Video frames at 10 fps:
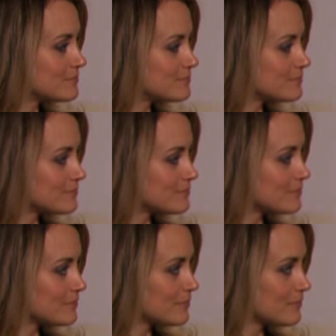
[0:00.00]

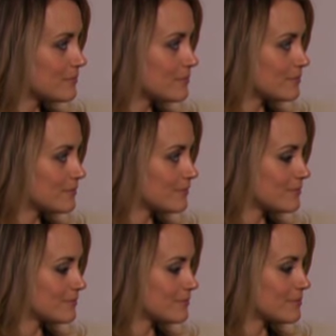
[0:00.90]

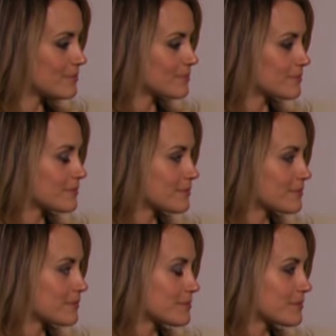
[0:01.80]

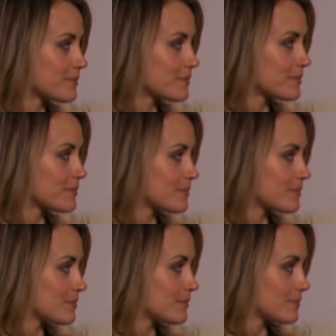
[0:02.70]

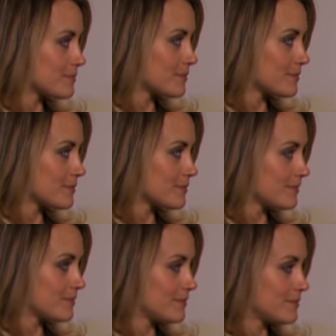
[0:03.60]

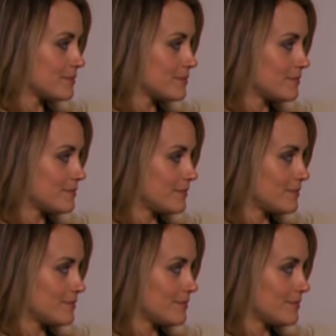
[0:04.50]
(not speaking)